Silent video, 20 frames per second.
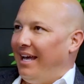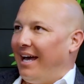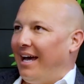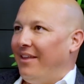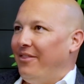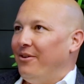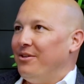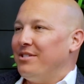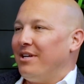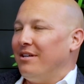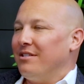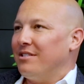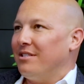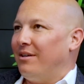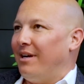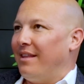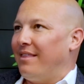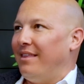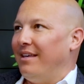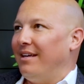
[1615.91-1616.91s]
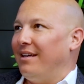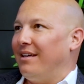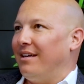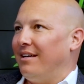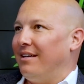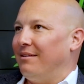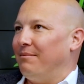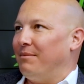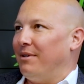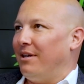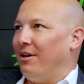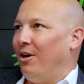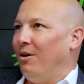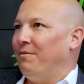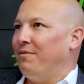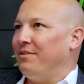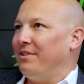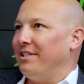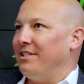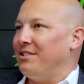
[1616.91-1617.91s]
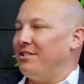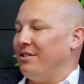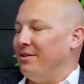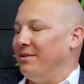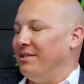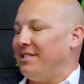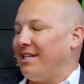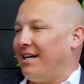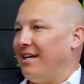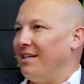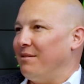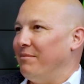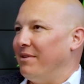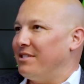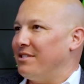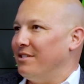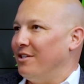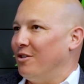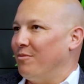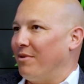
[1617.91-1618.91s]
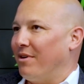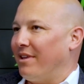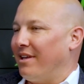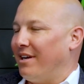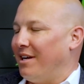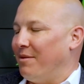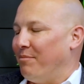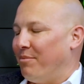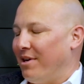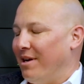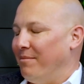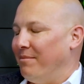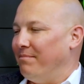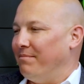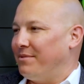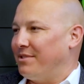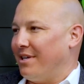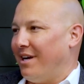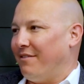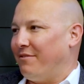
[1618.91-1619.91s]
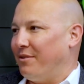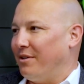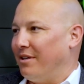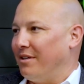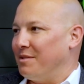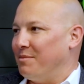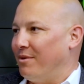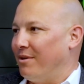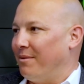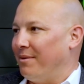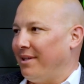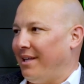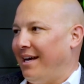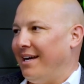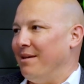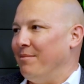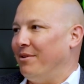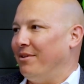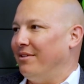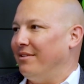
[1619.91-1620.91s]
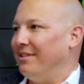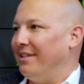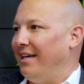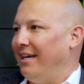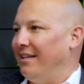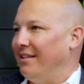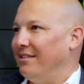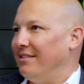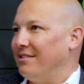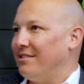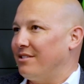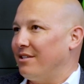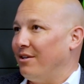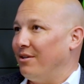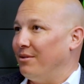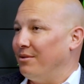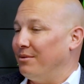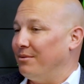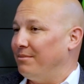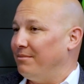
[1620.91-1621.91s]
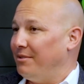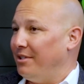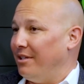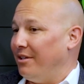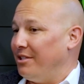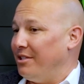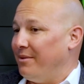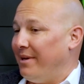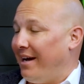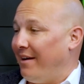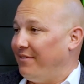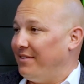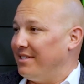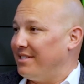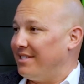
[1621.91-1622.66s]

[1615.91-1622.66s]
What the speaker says: Yeah, and there's also, I think, a hopefully soon dying misnomer that on-prem software is more reliable. And so, you have to